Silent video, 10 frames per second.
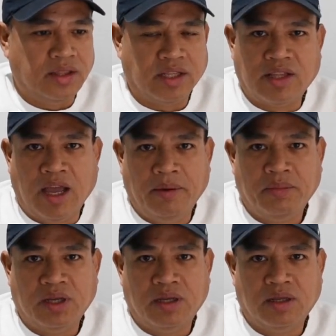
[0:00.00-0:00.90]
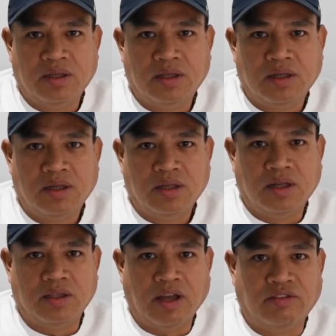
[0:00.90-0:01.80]
the time the
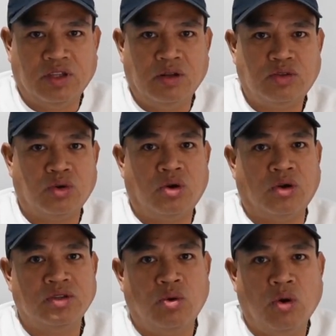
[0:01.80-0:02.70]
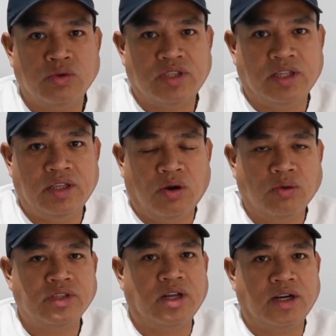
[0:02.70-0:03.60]
DAVAO'S hosted the
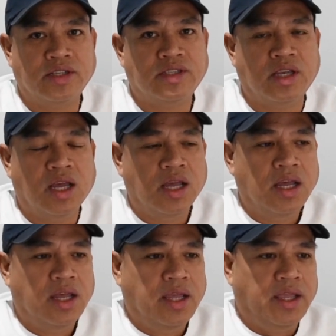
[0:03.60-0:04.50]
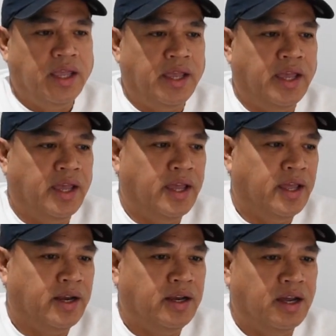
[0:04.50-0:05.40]
All-Stars,
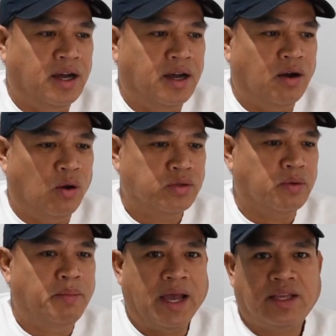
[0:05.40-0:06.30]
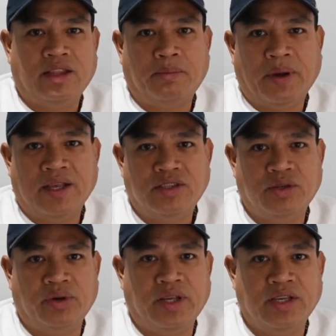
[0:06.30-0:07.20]
and also back in the past
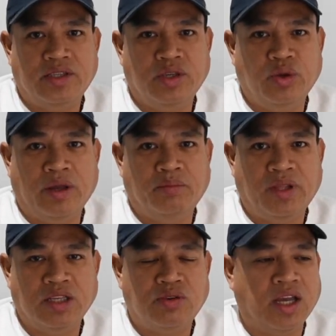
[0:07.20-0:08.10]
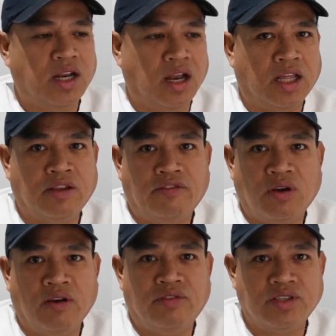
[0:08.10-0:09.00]
during his days. We had a lot of
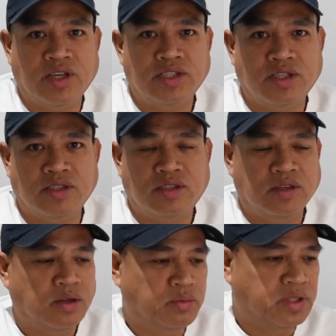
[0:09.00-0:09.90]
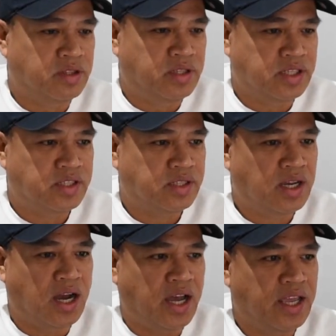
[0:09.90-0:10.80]
conversations with this
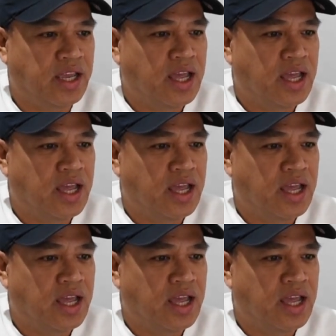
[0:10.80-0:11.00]
guy,